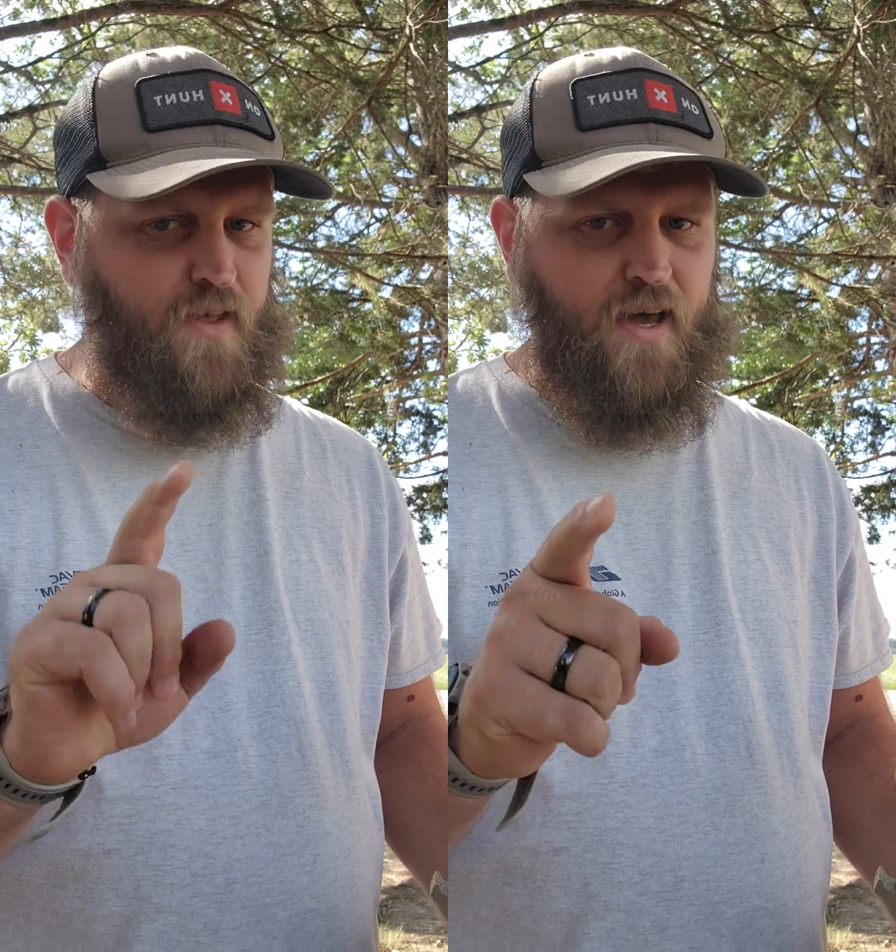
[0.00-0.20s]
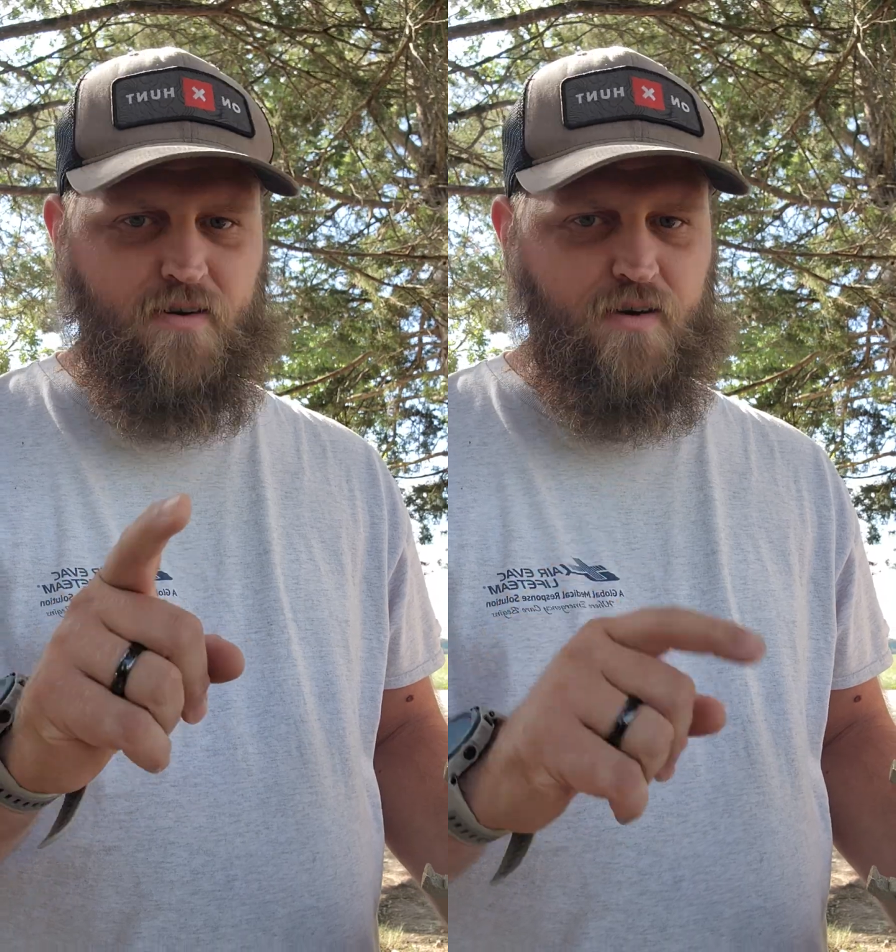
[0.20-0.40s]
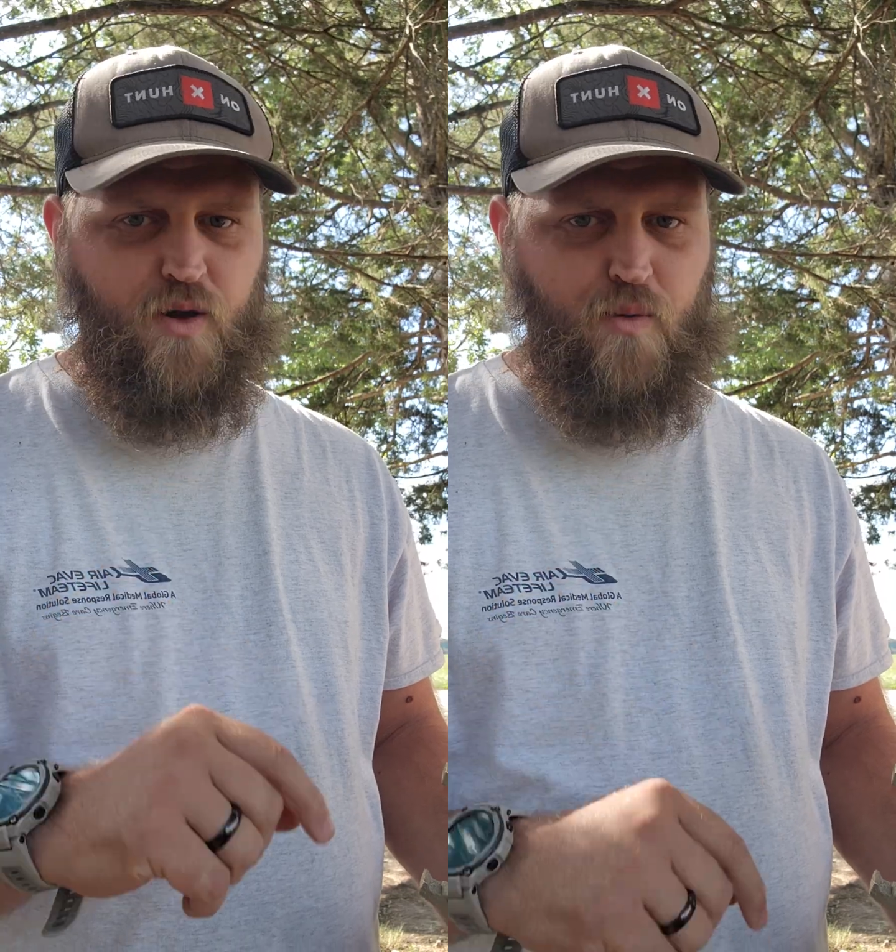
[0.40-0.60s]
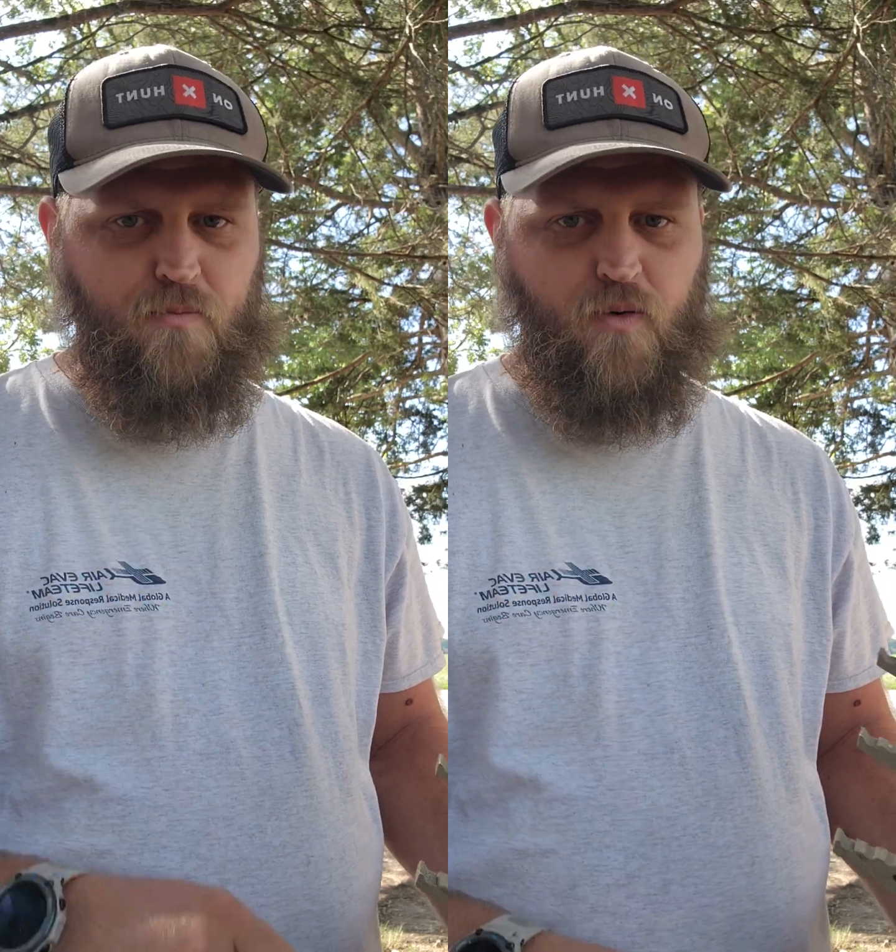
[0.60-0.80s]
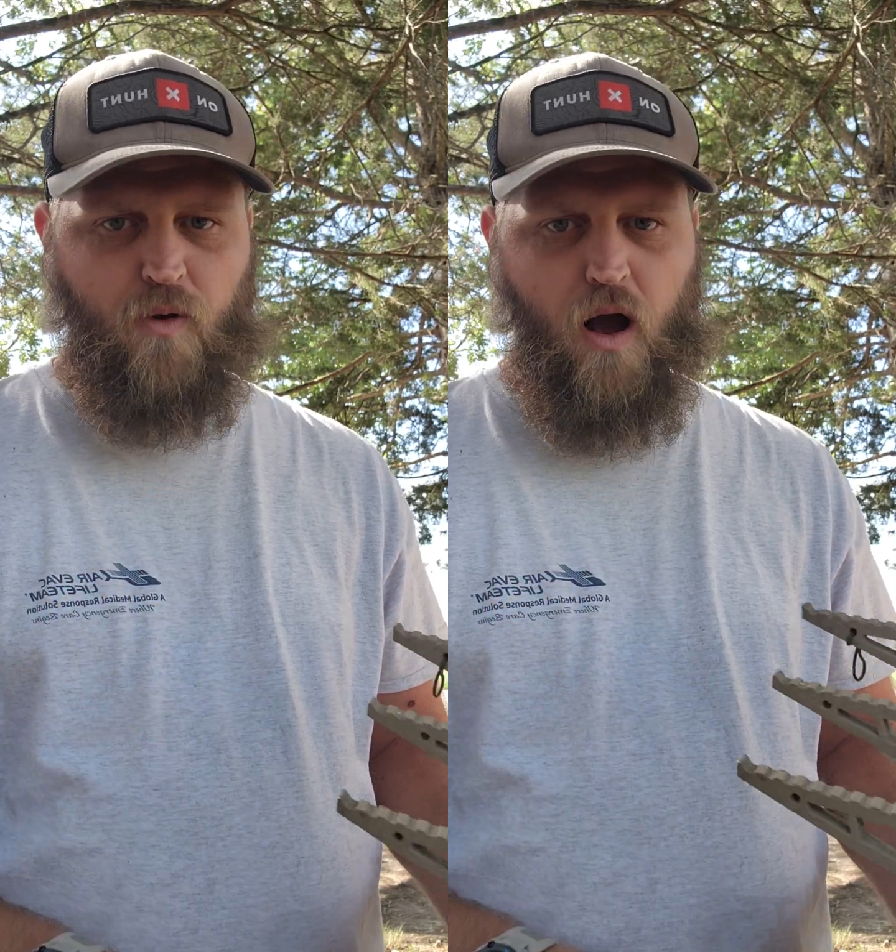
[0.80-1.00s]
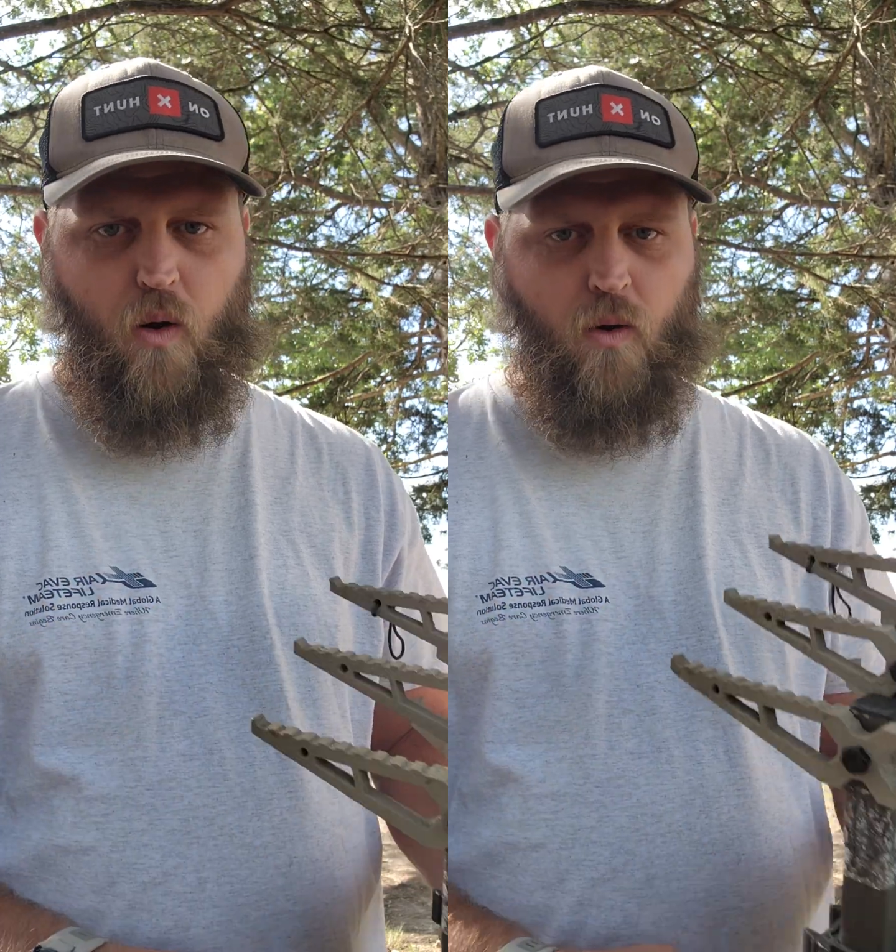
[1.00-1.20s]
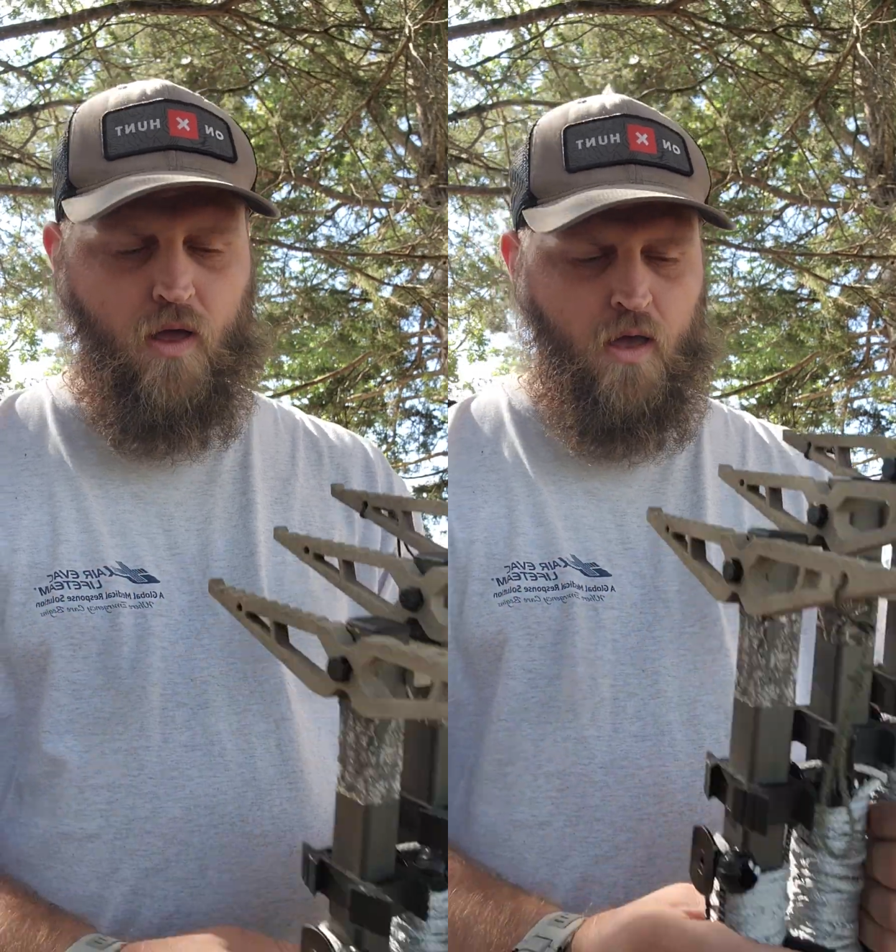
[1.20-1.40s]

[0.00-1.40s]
that? Nope, wrong.